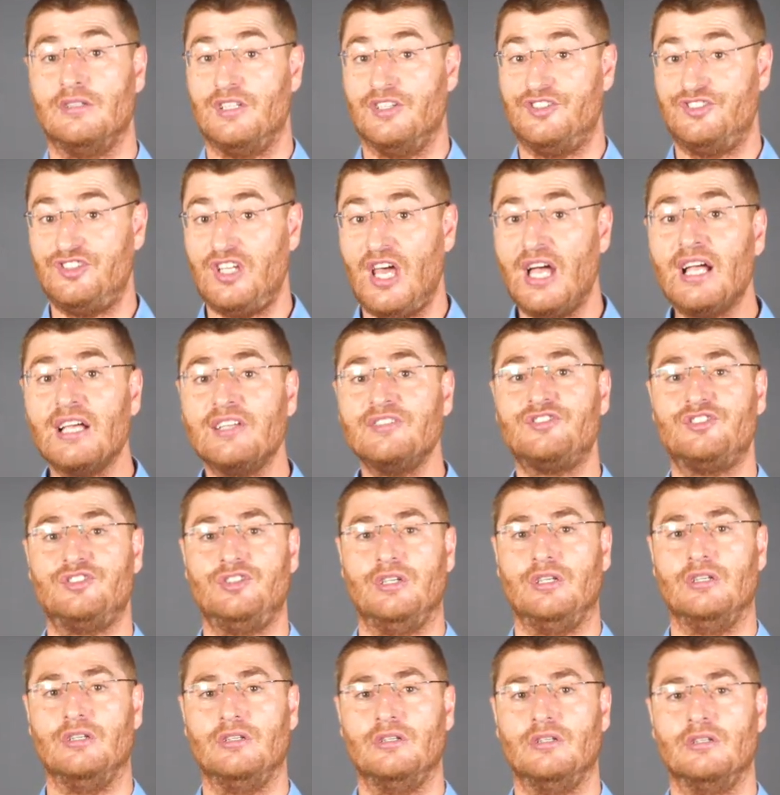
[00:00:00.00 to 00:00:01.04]
The second
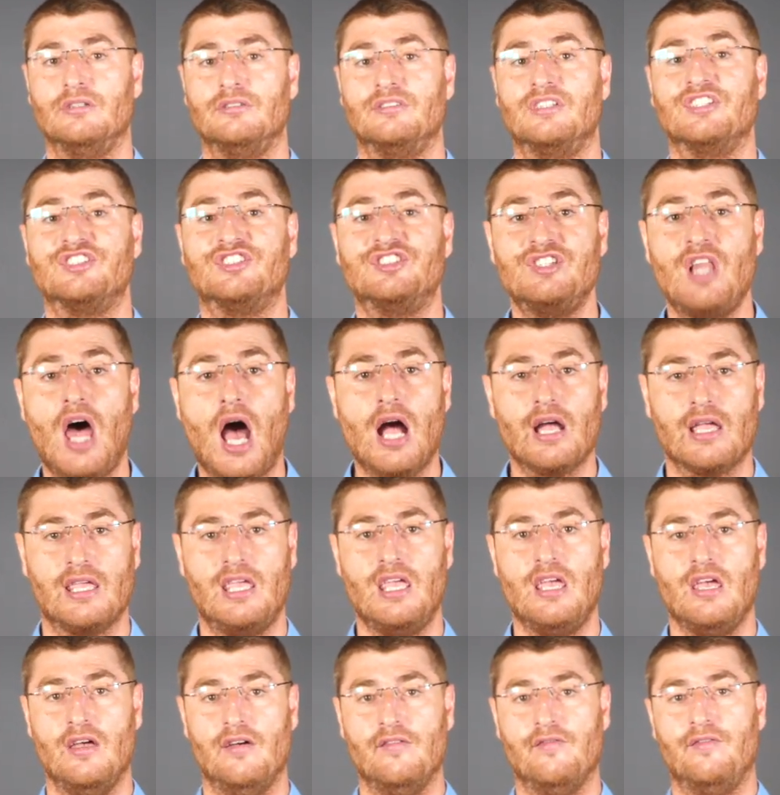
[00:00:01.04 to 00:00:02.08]
sea does not
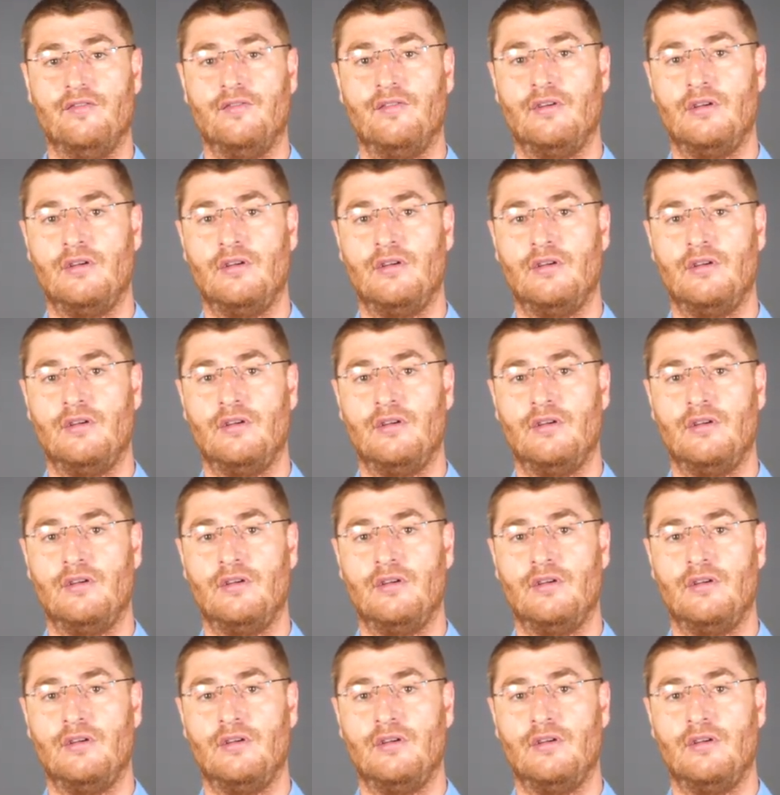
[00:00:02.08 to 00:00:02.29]
give,